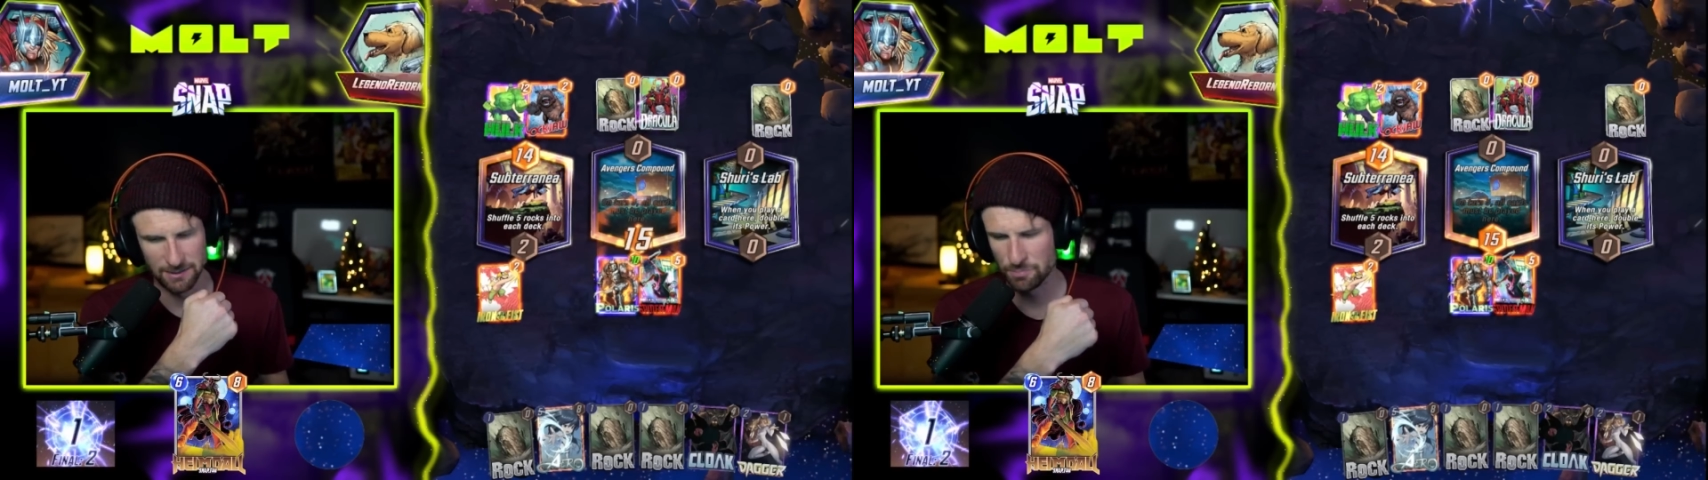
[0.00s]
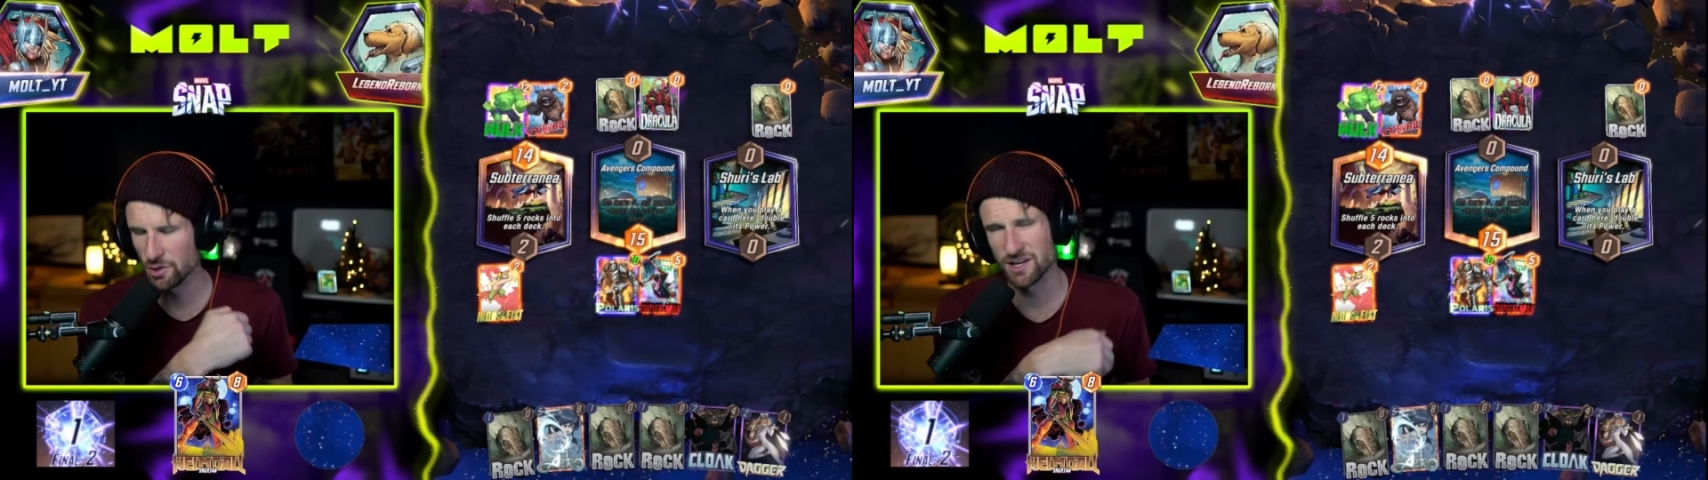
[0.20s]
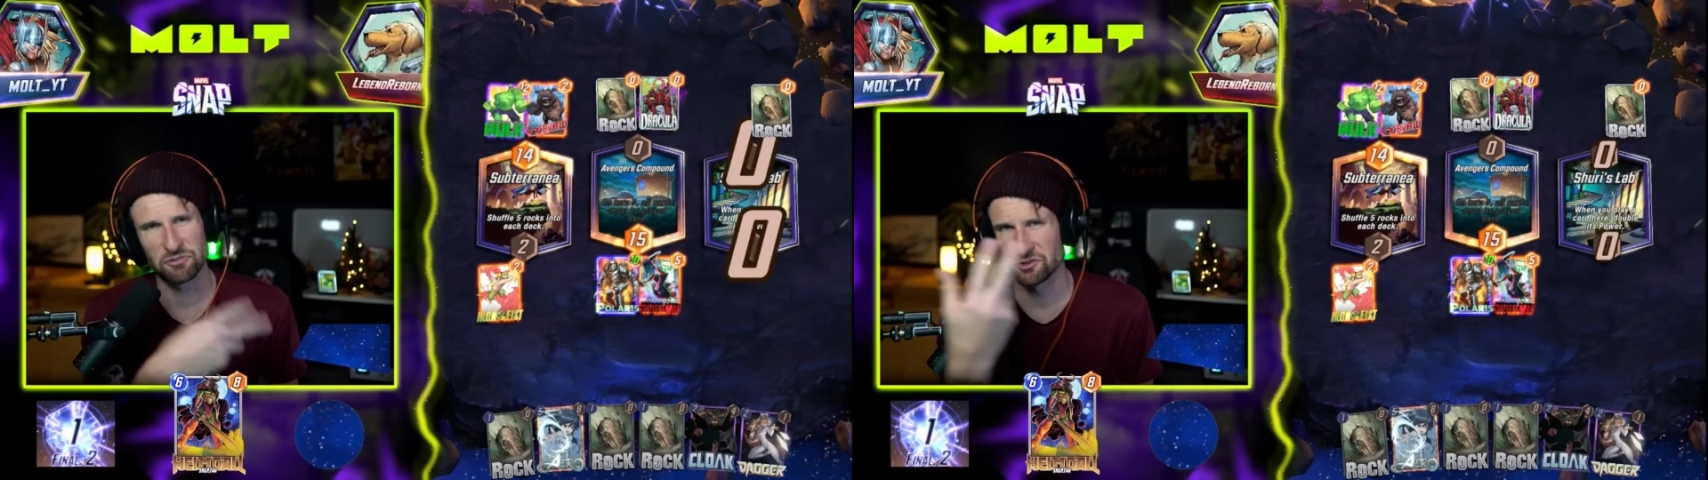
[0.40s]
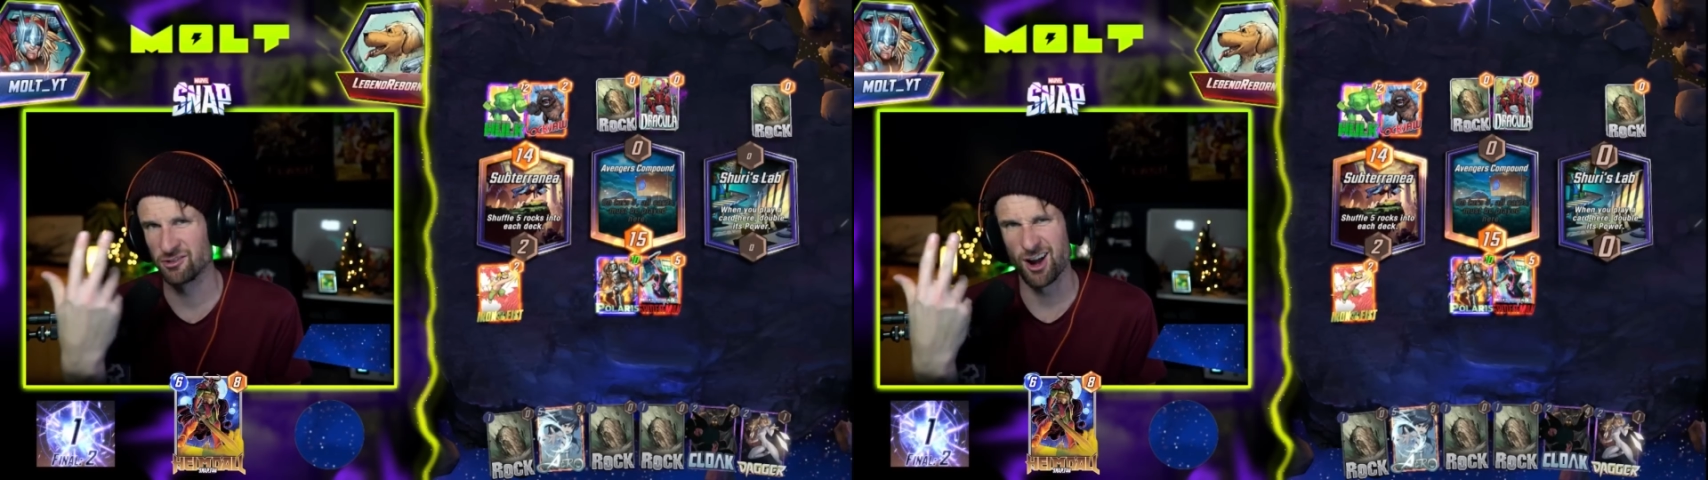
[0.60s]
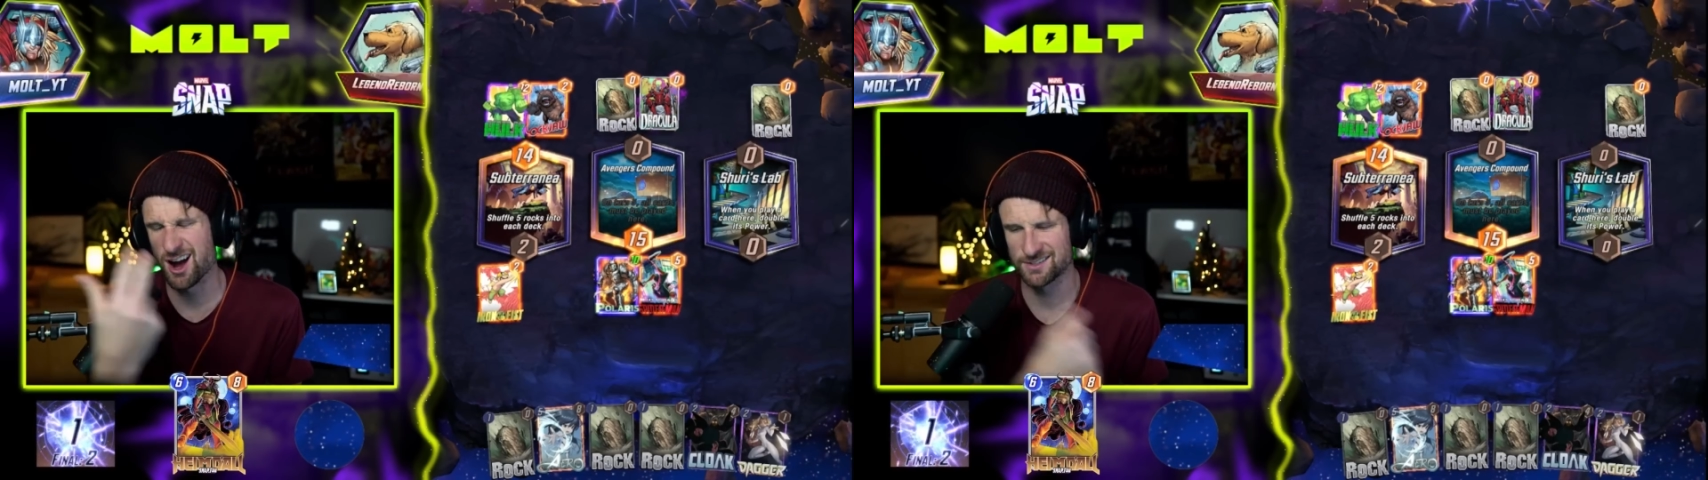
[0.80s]
Pulling 3
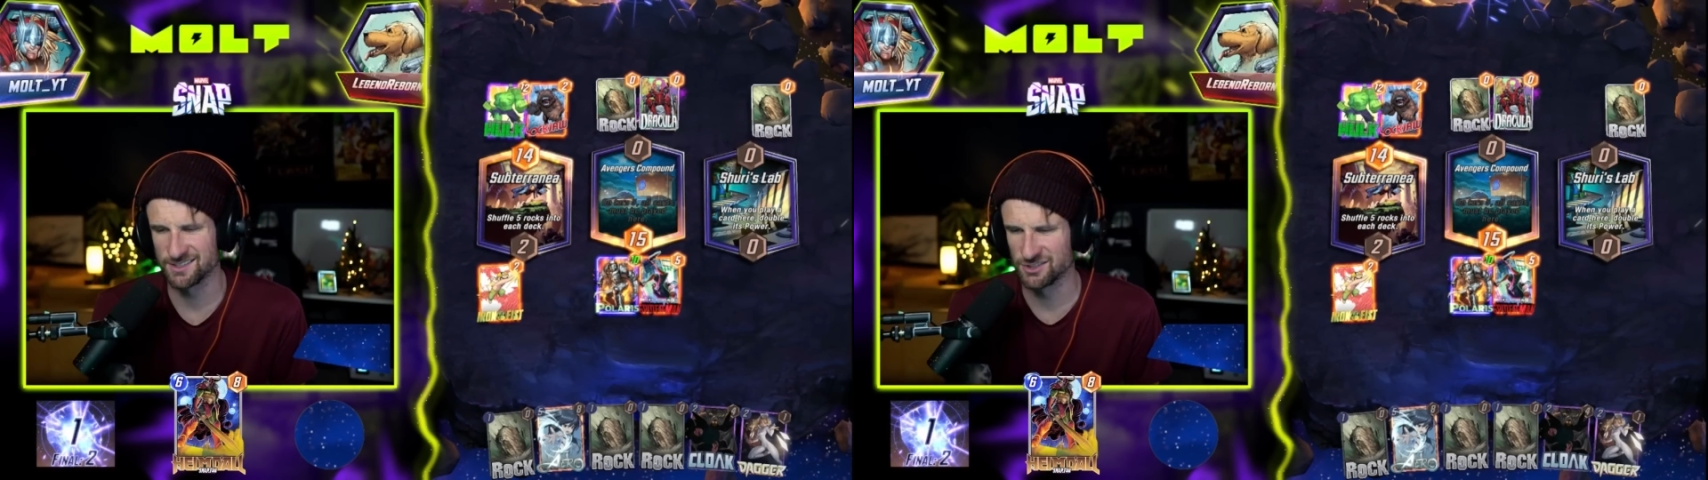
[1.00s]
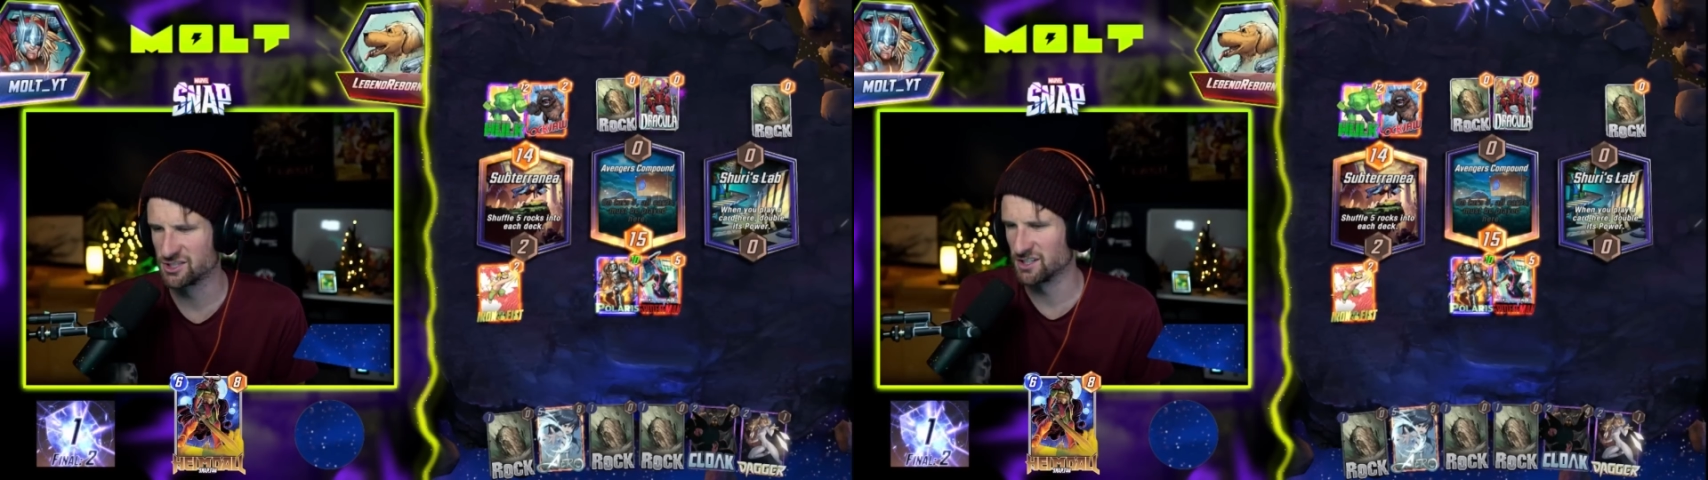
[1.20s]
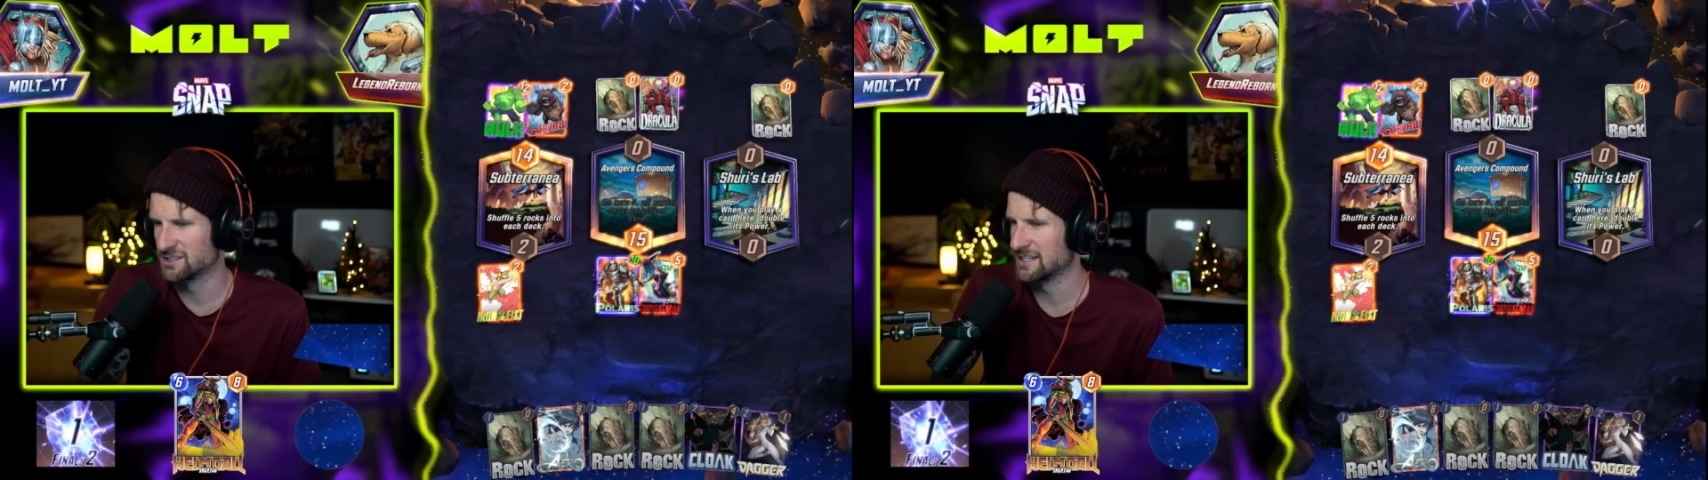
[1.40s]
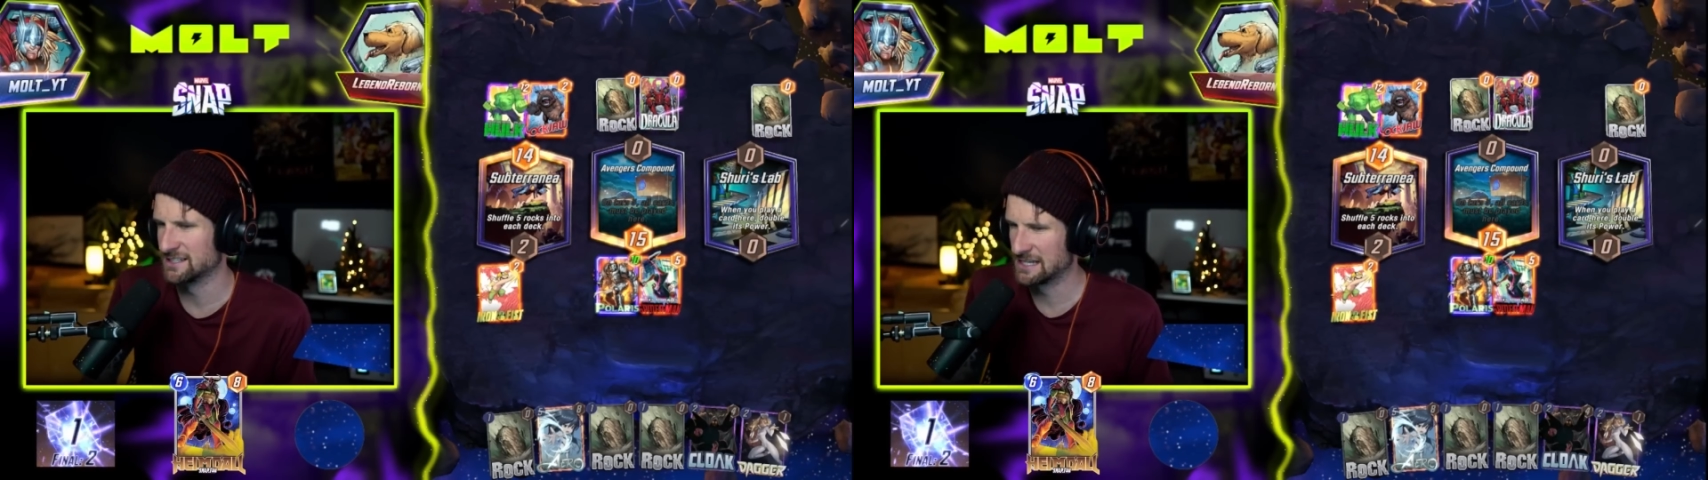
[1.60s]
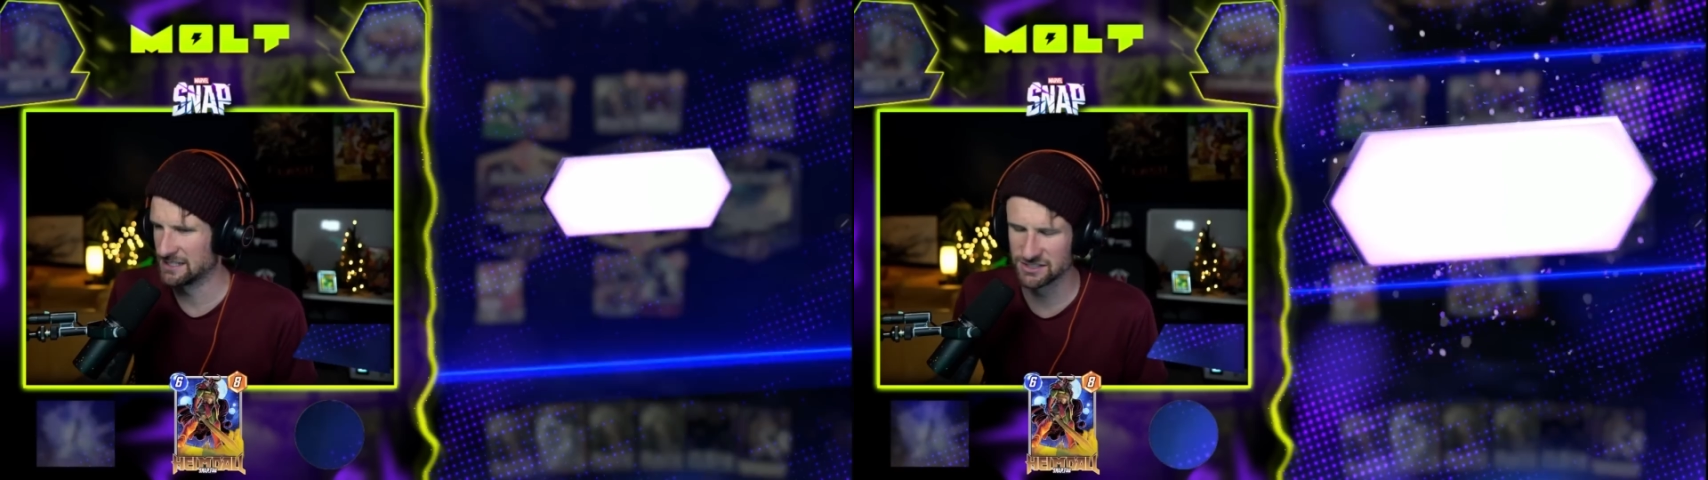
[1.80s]
rocks is just,
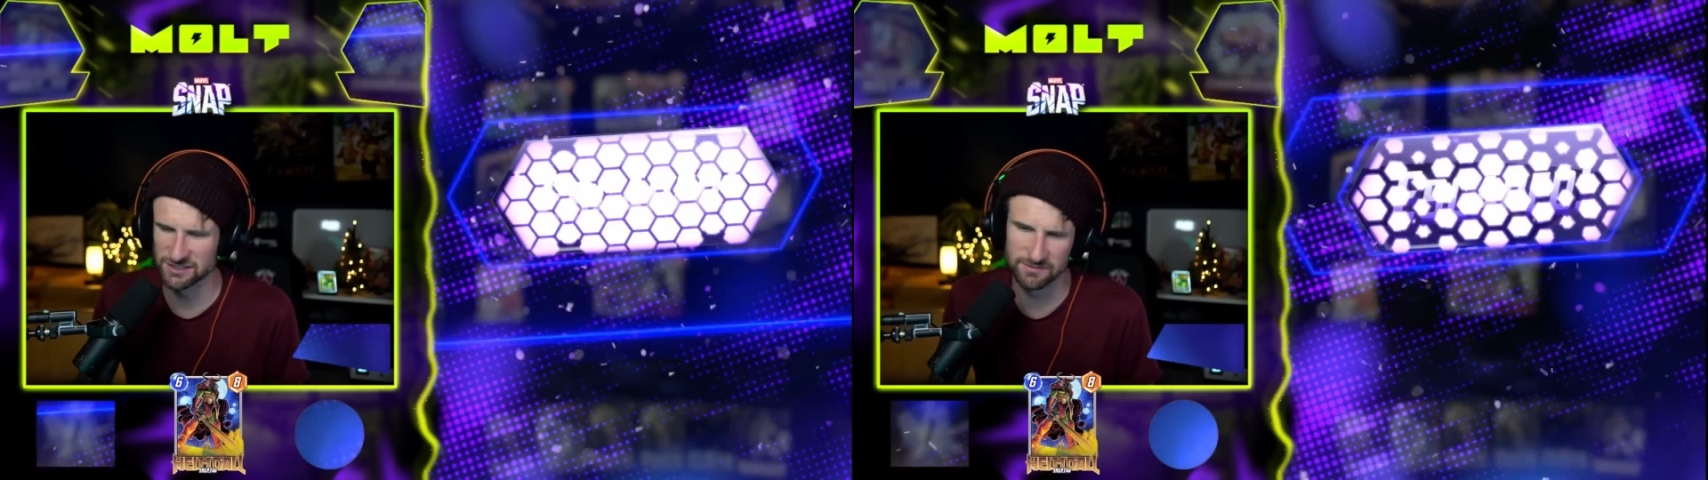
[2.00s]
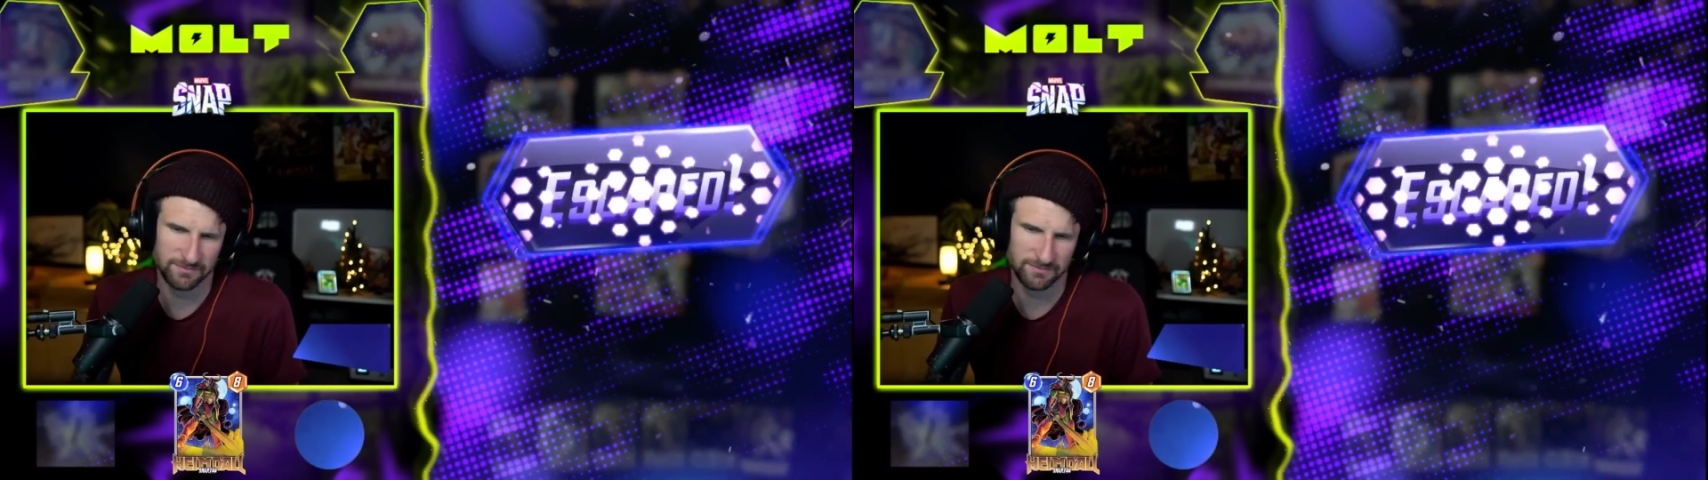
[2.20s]
it's just,